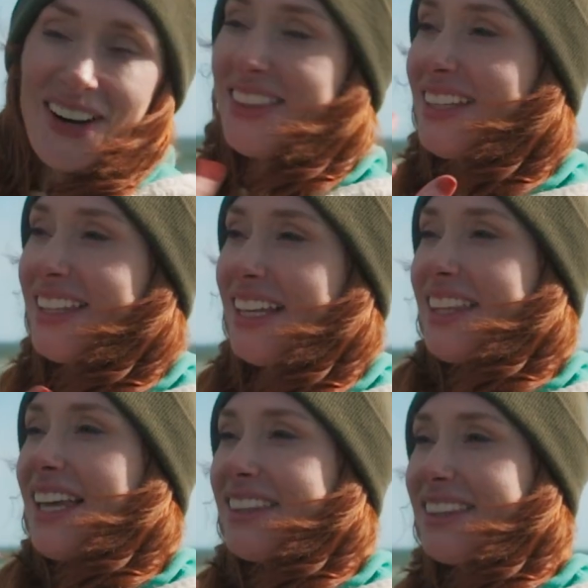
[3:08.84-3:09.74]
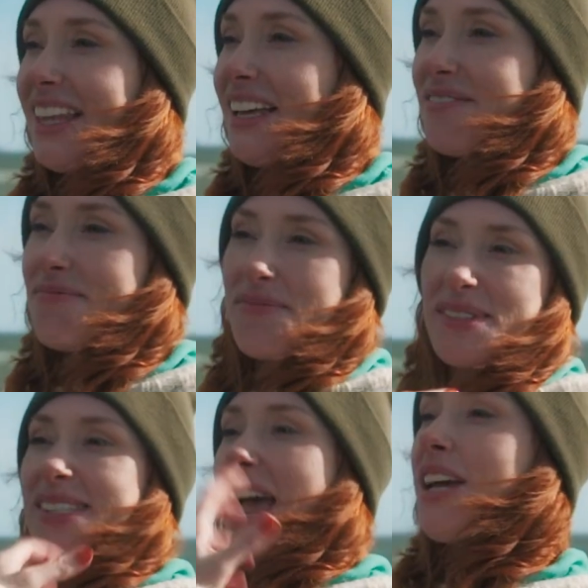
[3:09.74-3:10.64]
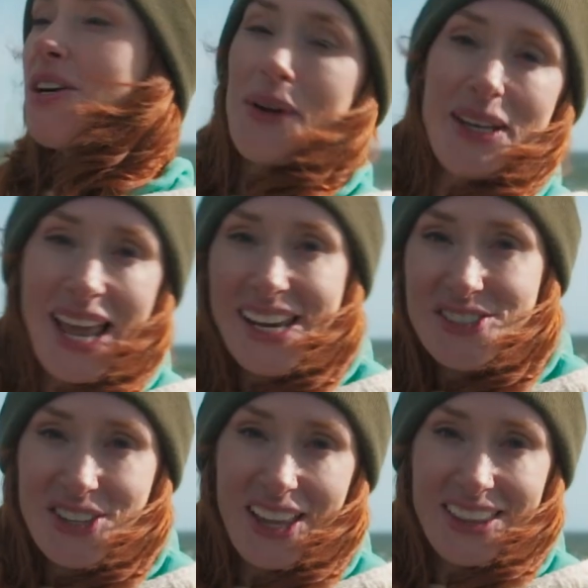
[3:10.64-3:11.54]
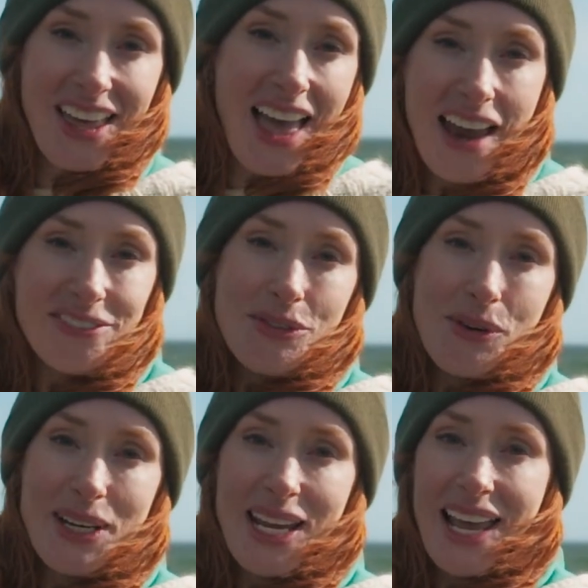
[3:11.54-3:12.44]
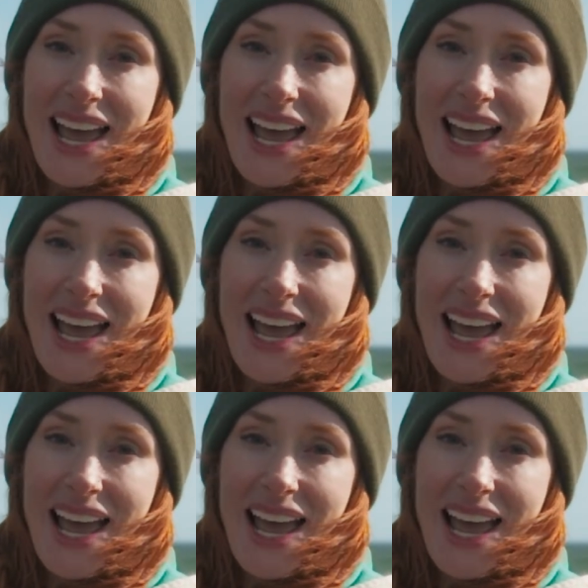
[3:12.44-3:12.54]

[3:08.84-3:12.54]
right? That, that, that, that sanguine nature that everyone here